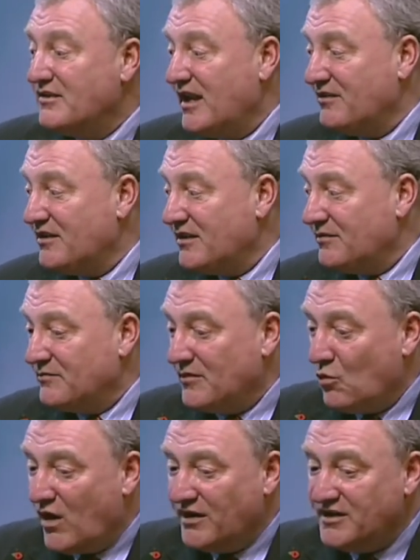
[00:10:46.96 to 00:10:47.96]
The other
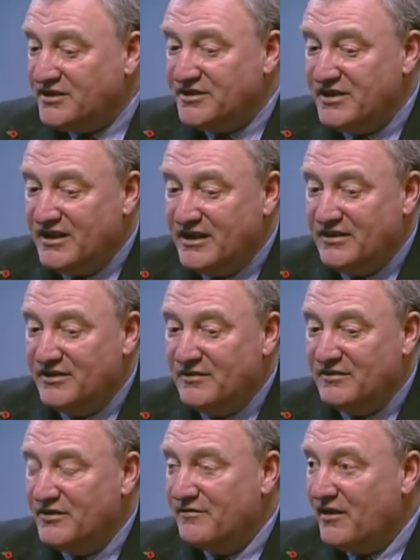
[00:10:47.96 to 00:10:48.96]
one is the
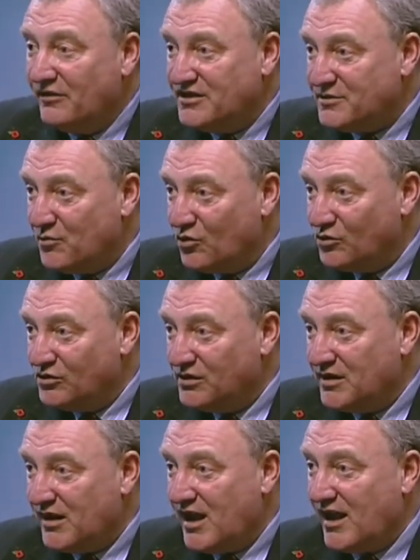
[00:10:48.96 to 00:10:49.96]
very small
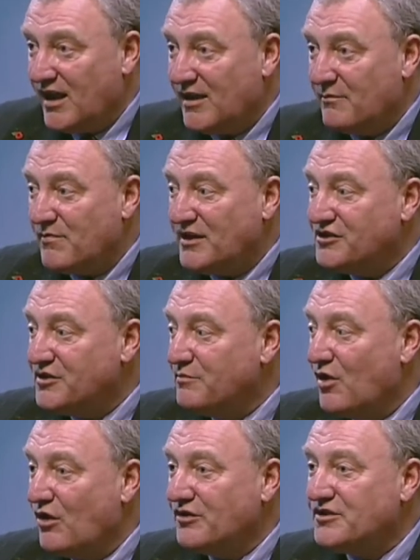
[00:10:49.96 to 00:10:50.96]
pension
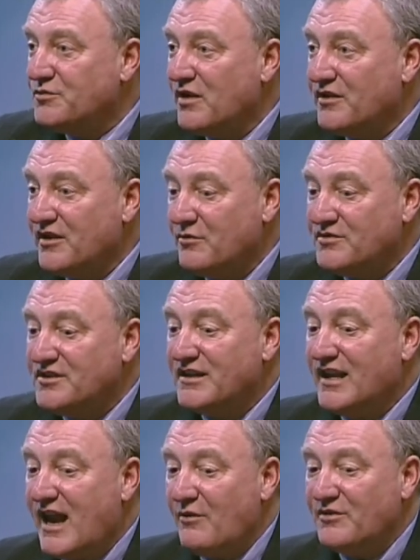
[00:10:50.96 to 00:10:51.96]
pots, where there was an
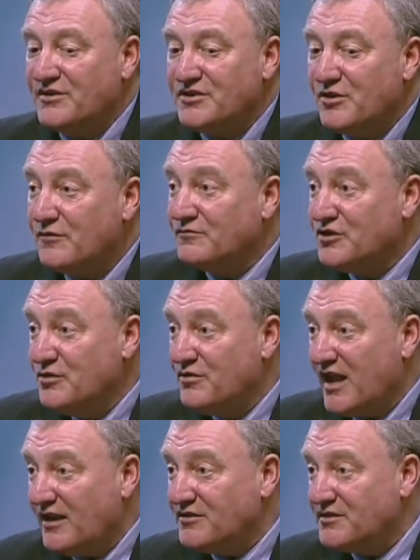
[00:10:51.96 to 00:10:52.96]
allowance of
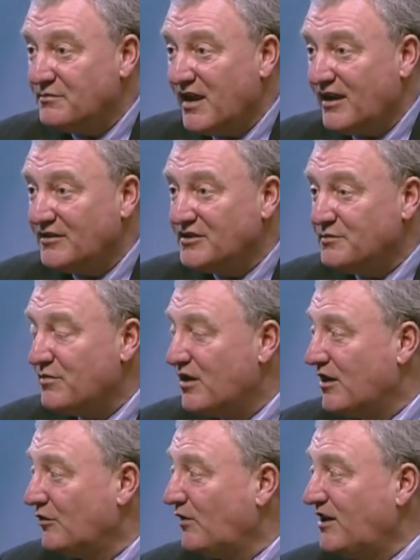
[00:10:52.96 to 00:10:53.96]
£2,000
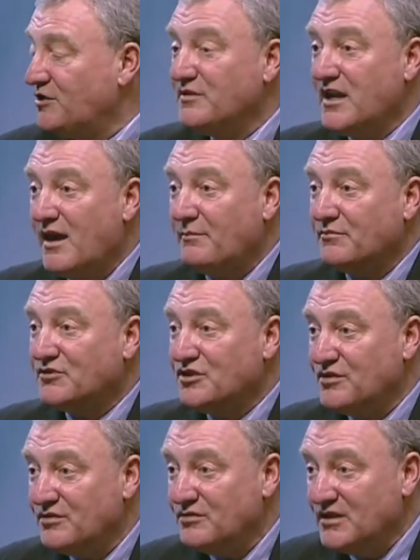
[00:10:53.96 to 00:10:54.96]
per arrangement up
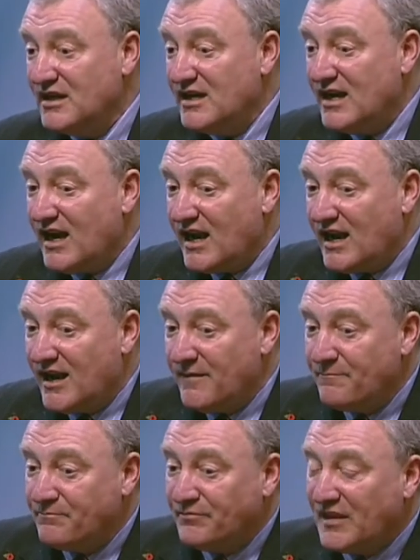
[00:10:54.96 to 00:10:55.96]
to
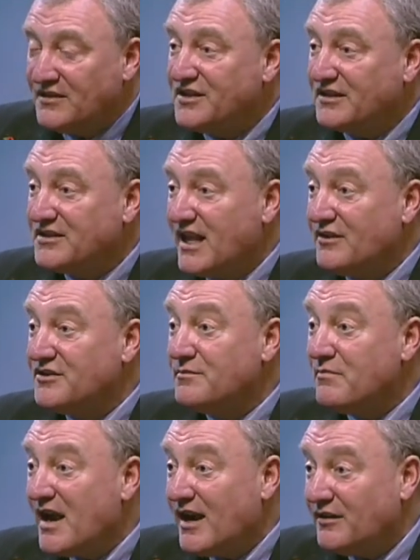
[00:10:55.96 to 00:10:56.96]

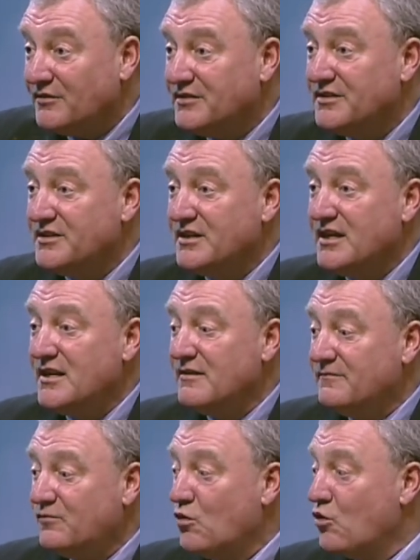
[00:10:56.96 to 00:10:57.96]
£6,000
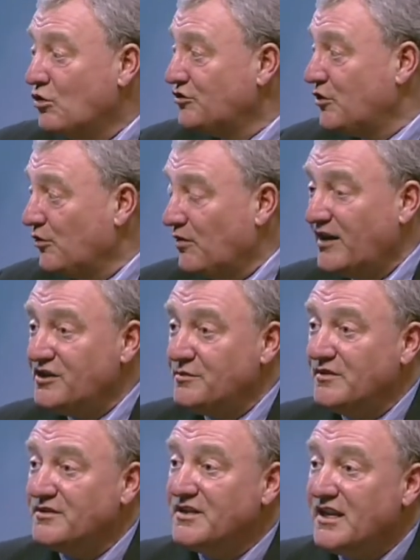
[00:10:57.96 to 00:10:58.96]
for 2
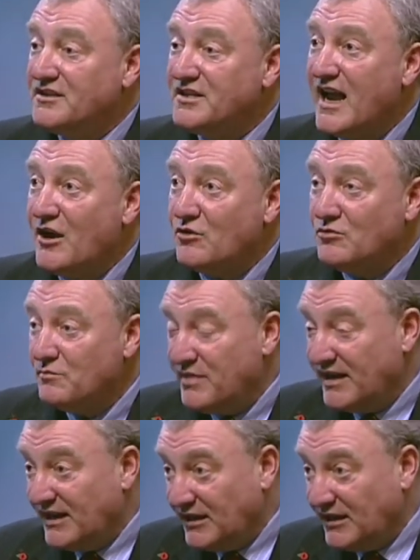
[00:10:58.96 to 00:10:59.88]
arrangements. That's now being